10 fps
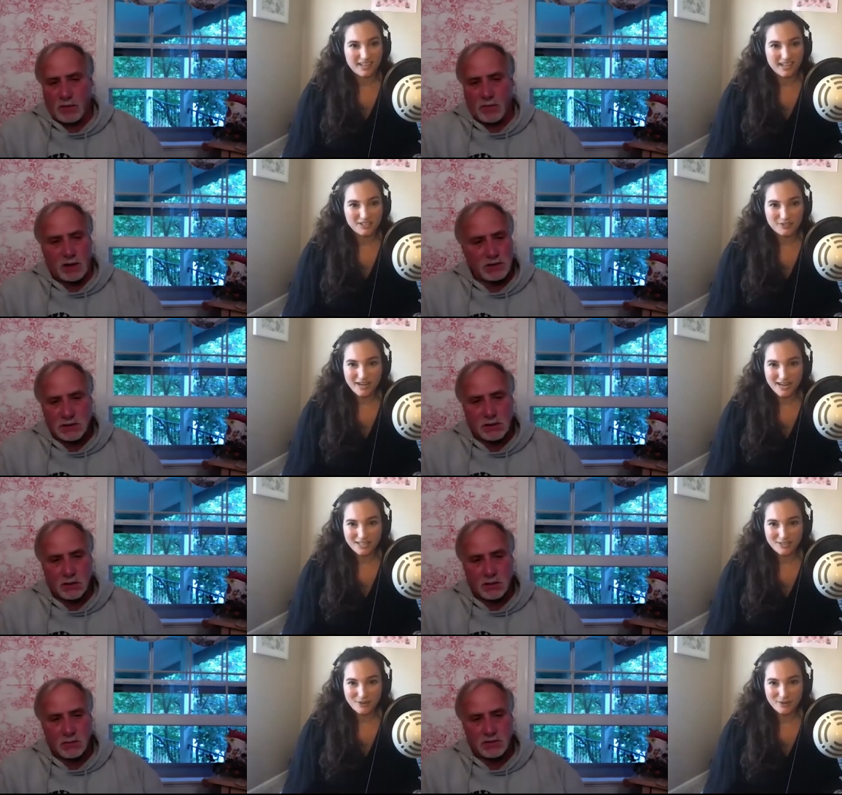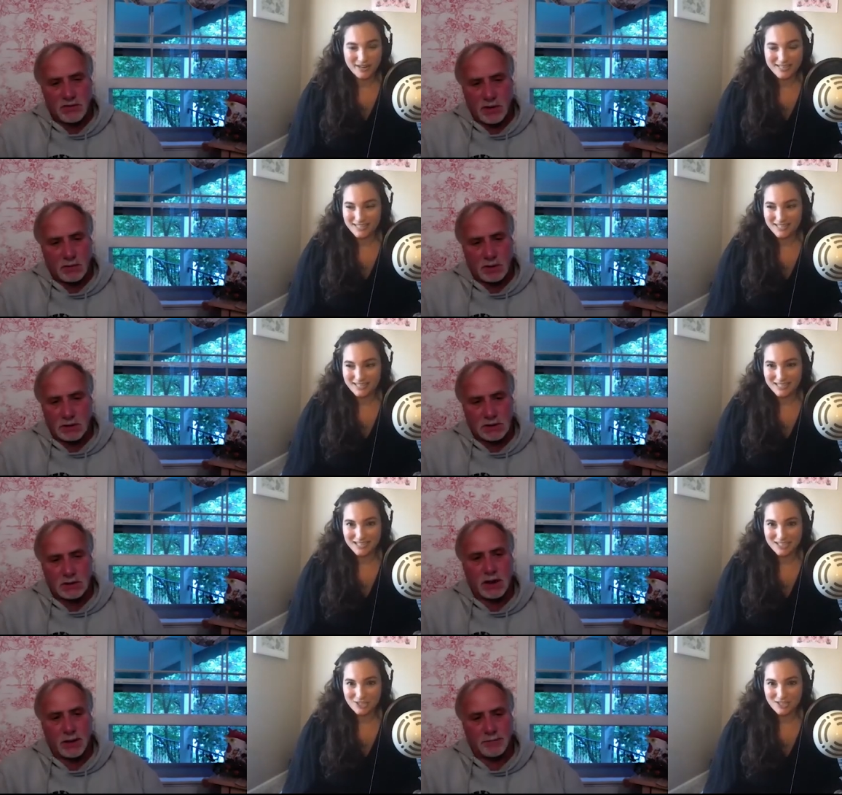Speaker 1: It's cra- and it's so crazy because
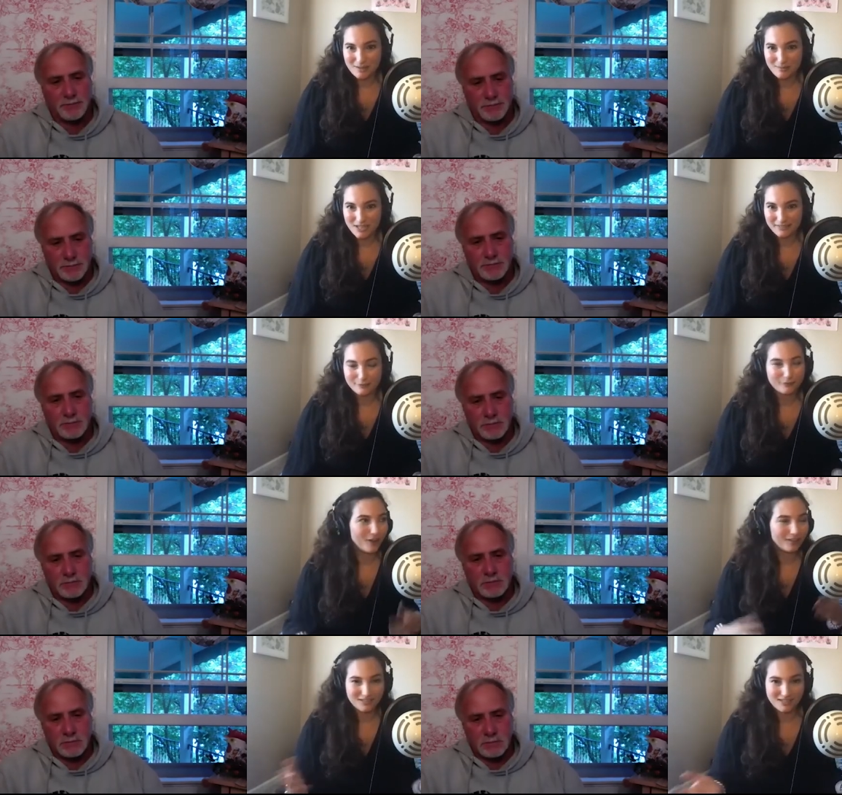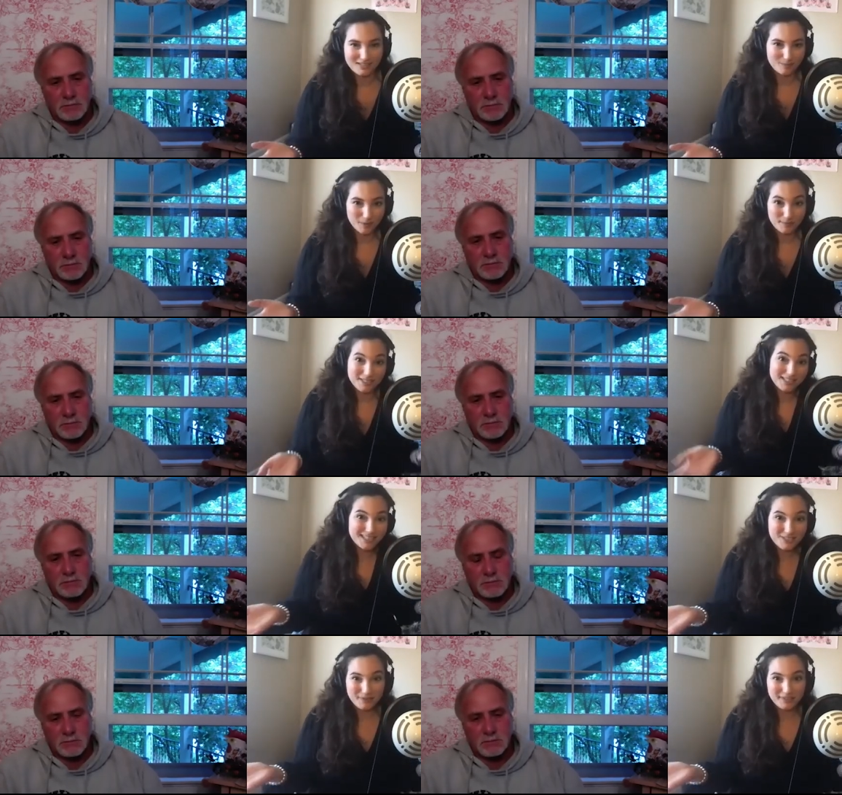he just, I mean, for all intents and purposes,
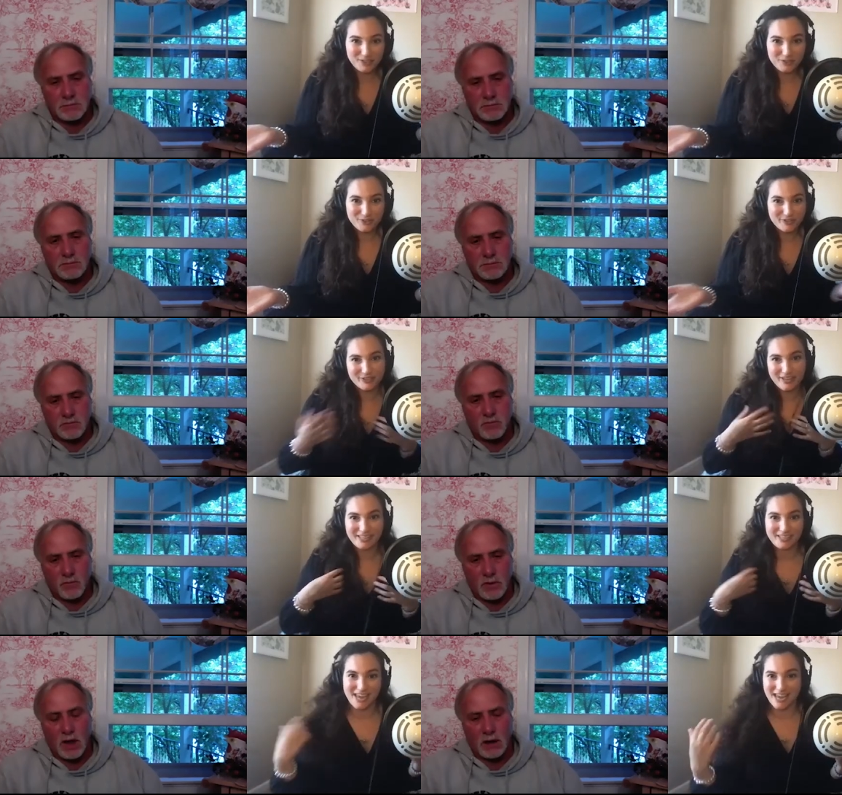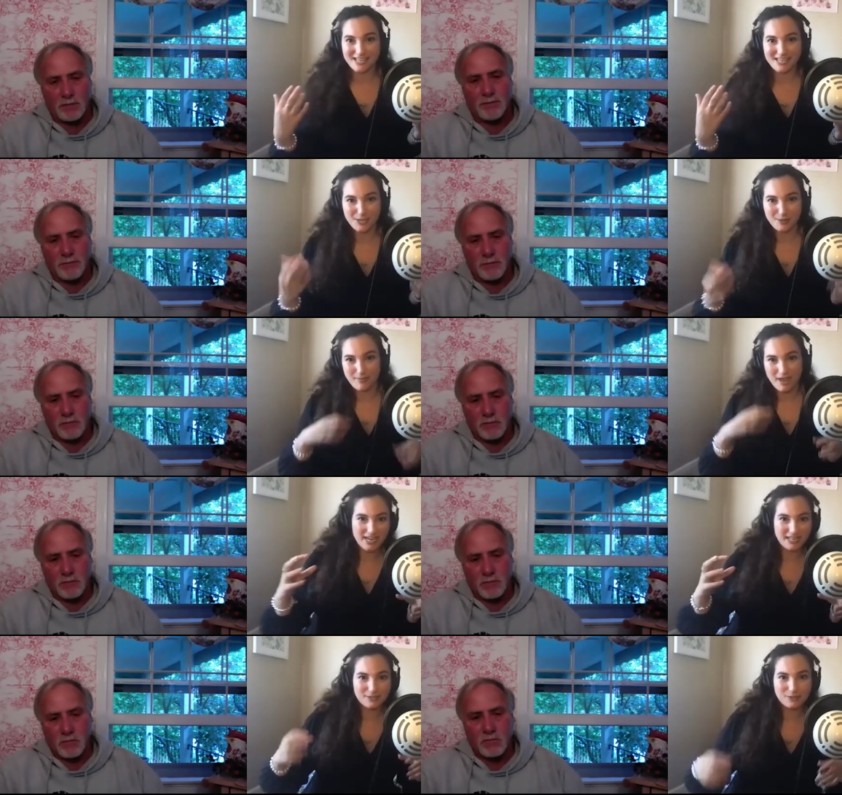is really just this like Yankee,
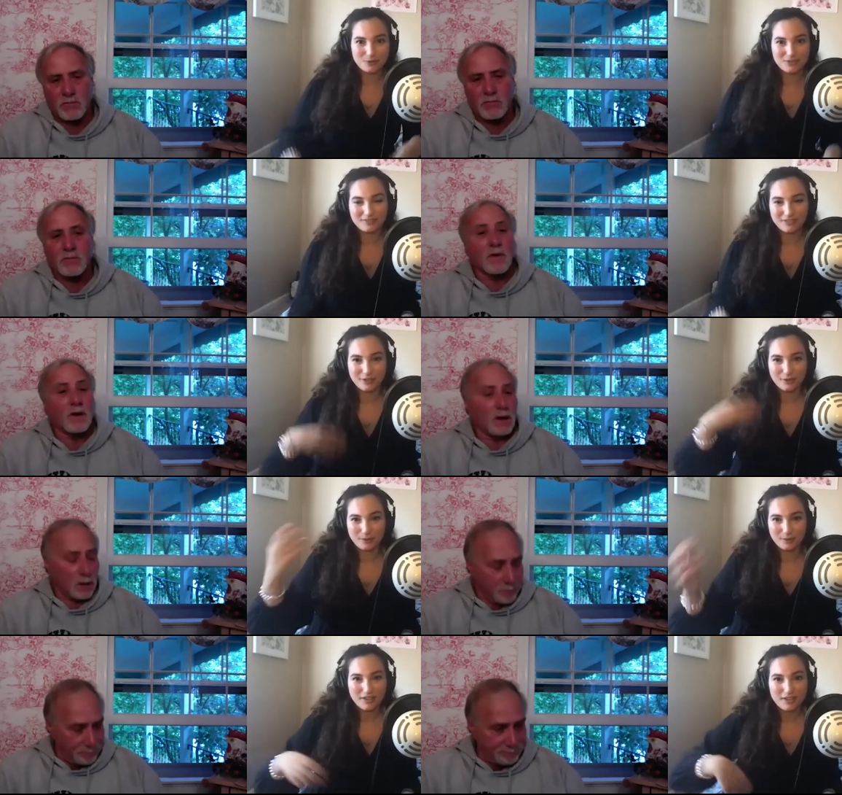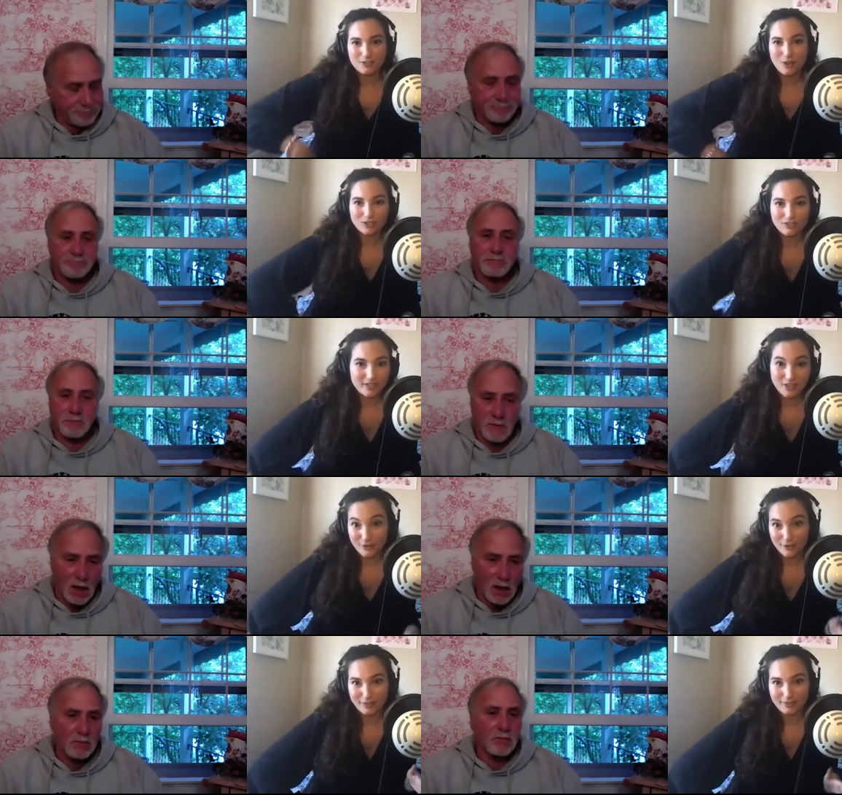Maine sort of, you know, salt of the
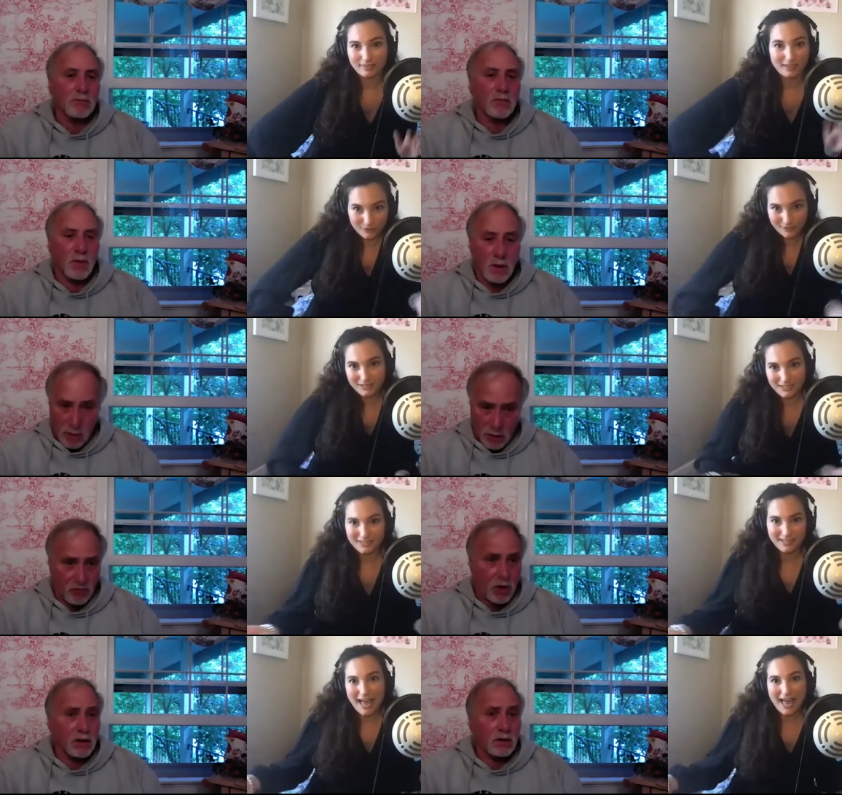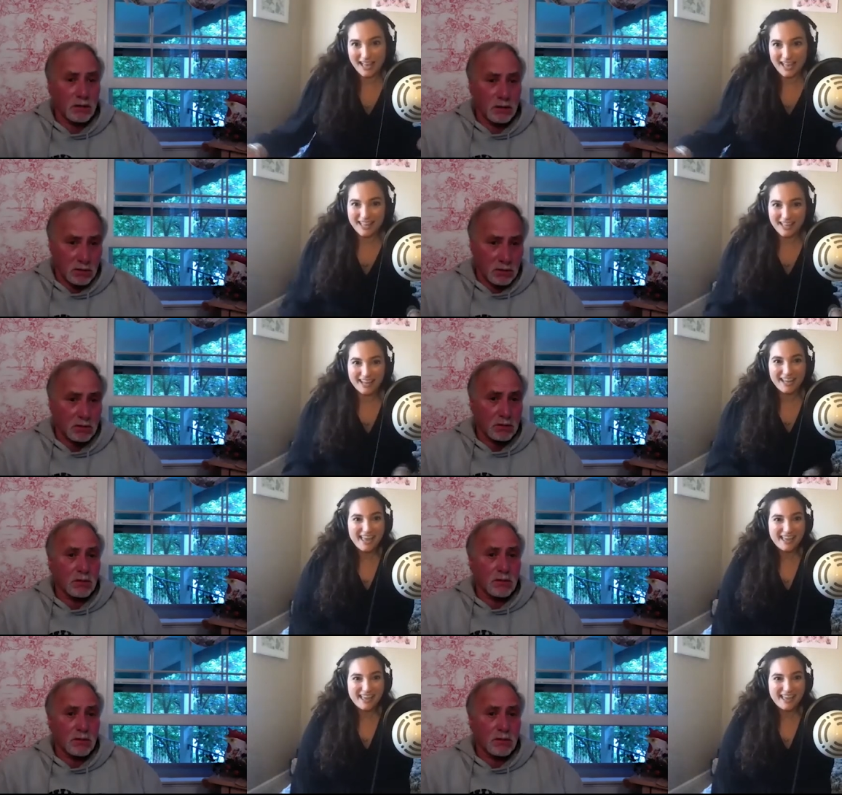earth, literally guy.